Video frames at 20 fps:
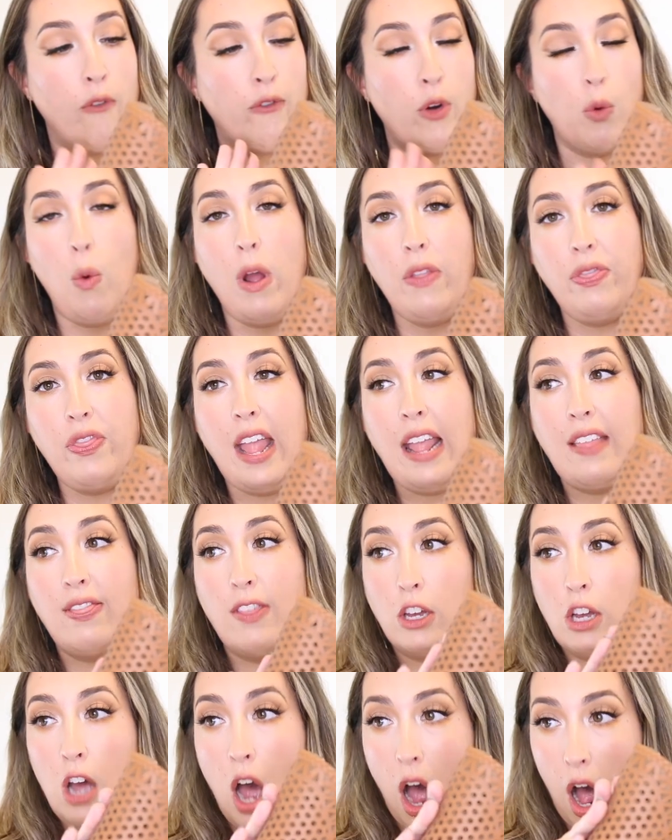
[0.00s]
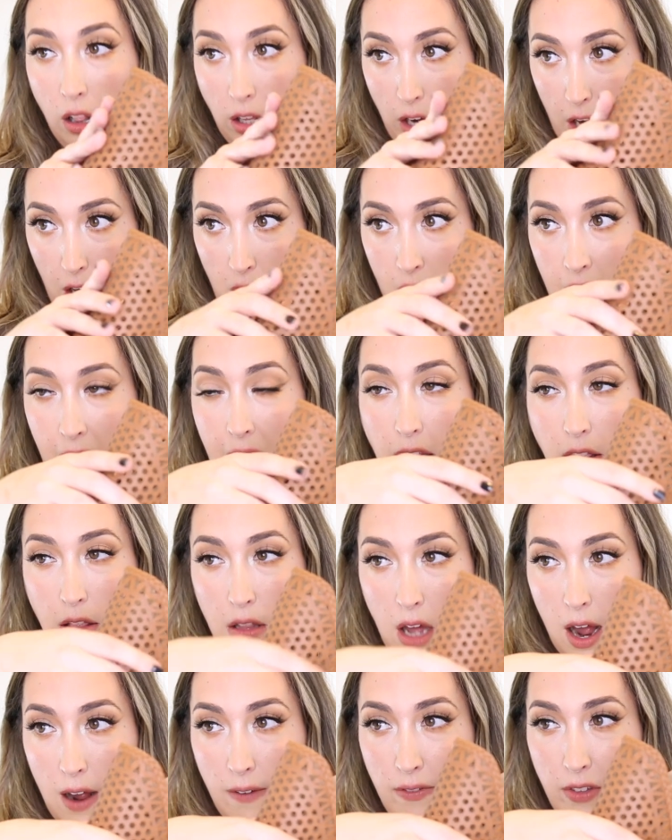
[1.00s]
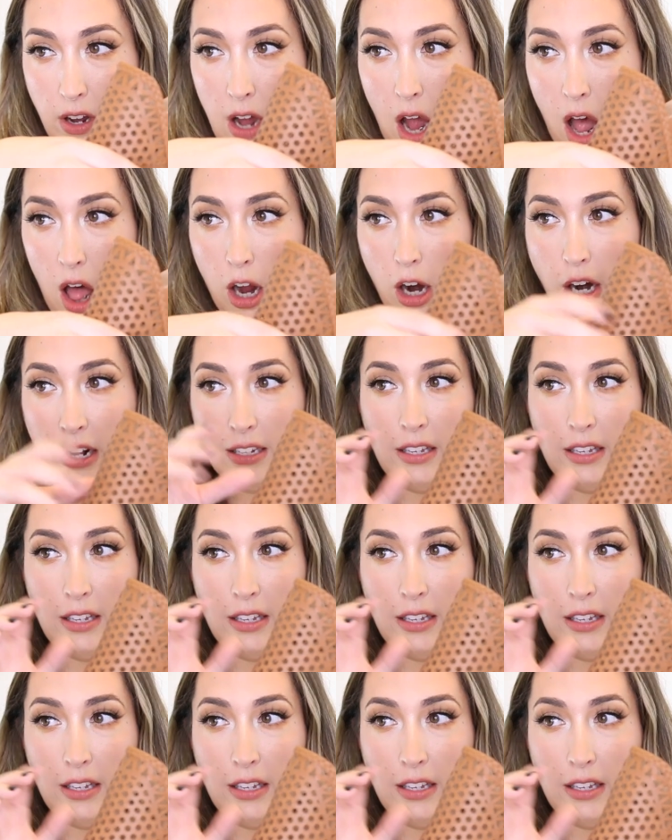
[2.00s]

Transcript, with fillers: For one thing, the color. I love the color.